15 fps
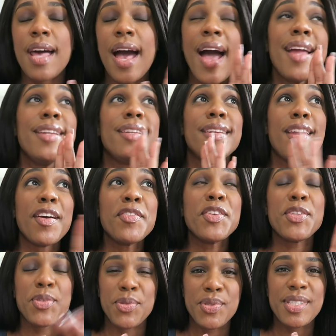i never
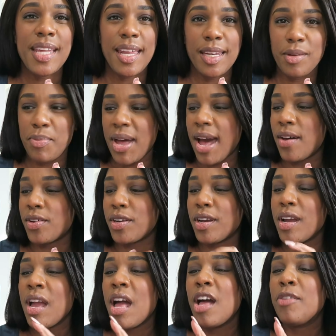use setting
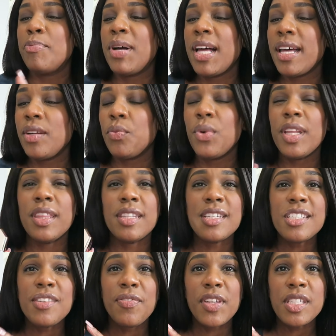powder but when
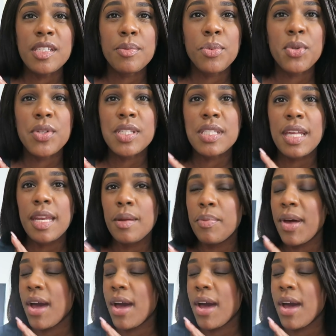this fenty beauty setting